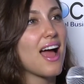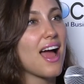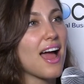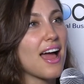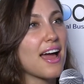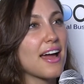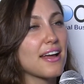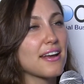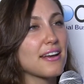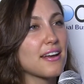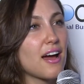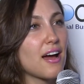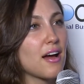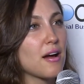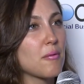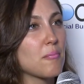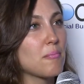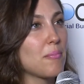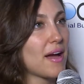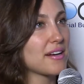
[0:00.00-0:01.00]
And
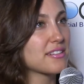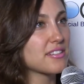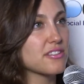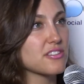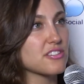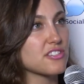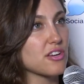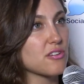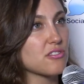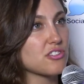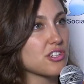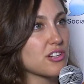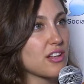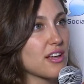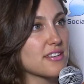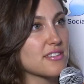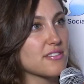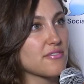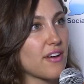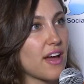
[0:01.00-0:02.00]
um, back to the
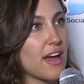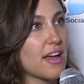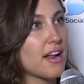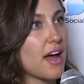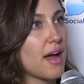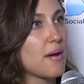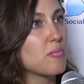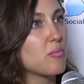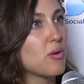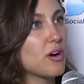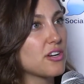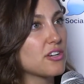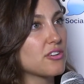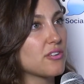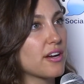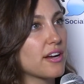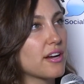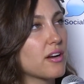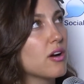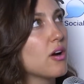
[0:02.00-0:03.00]
socialize event, I'm
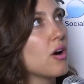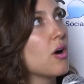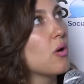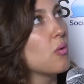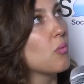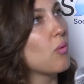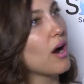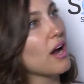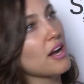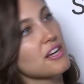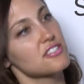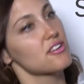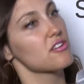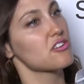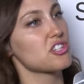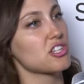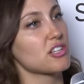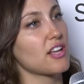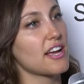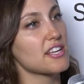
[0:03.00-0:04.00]
wondering why
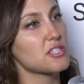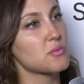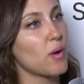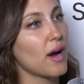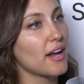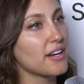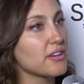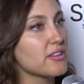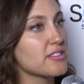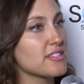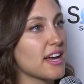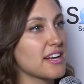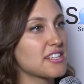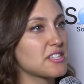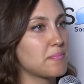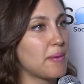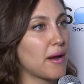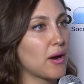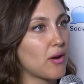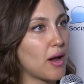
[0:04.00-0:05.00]
socialize? Why do you decide
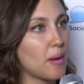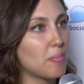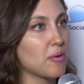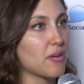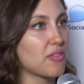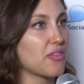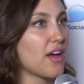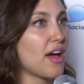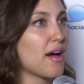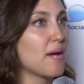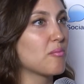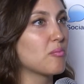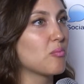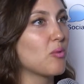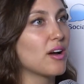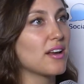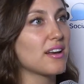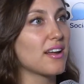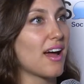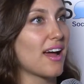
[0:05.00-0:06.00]
to pair up with them?
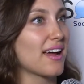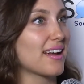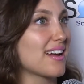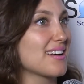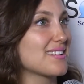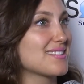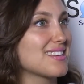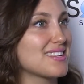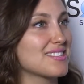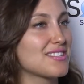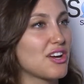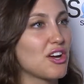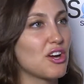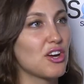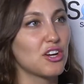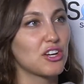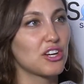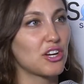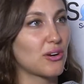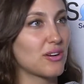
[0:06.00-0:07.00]
What, I guess, is
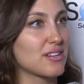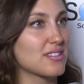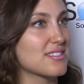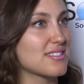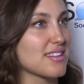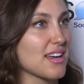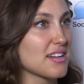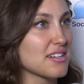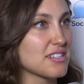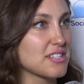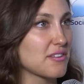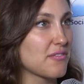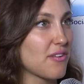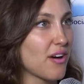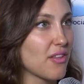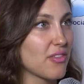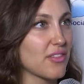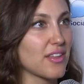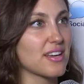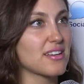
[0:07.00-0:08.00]
your incentive
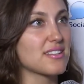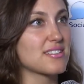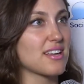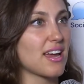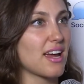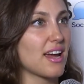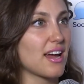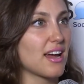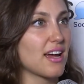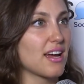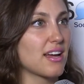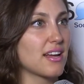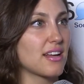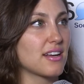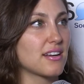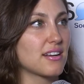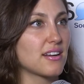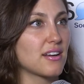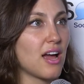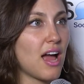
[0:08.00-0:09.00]
on this?
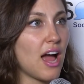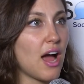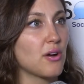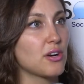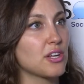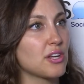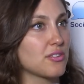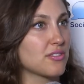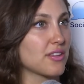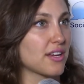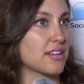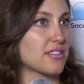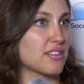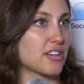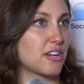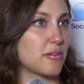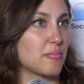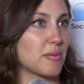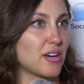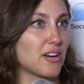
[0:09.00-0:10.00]
And how do you think
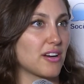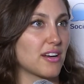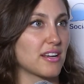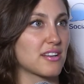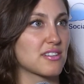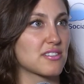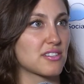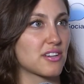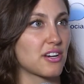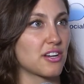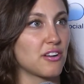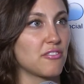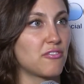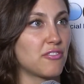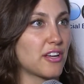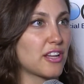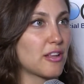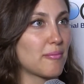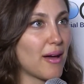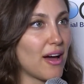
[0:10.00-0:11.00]
the community is going to
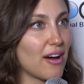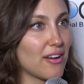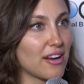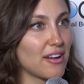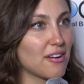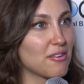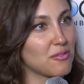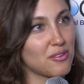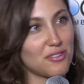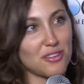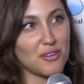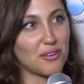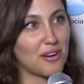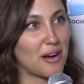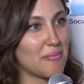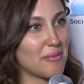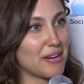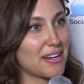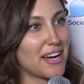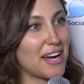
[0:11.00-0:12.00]
feel about it with you
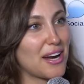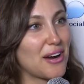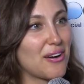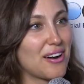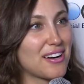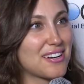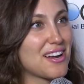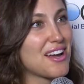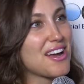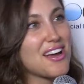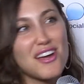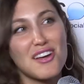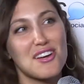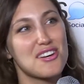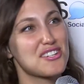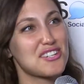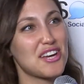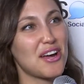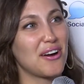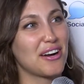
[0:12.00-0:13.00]
coming here and
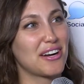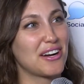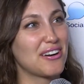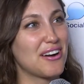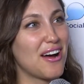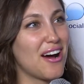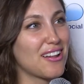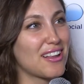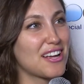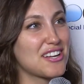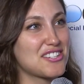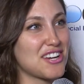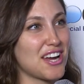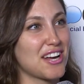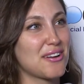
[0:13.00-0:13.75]
sharing your knowledge?